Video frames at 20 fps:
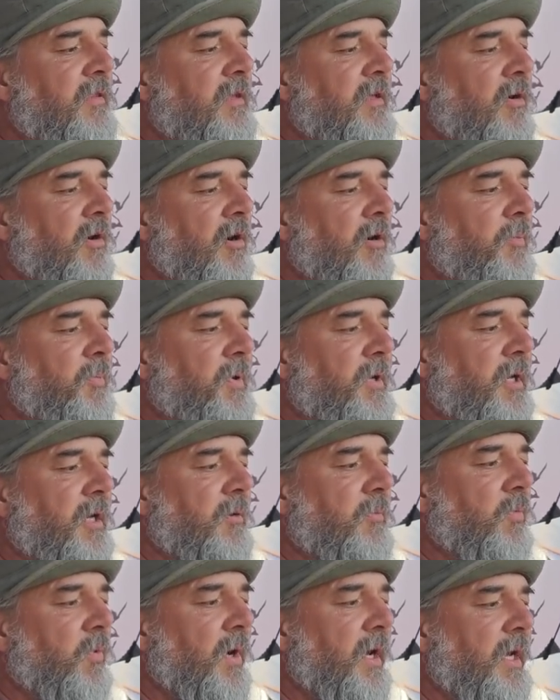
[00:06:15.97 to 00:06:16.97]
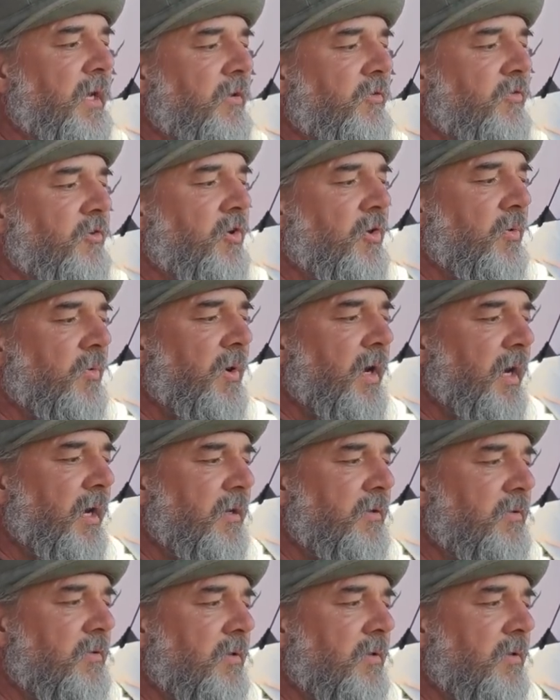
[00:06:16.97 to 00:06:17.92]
the RPM range correct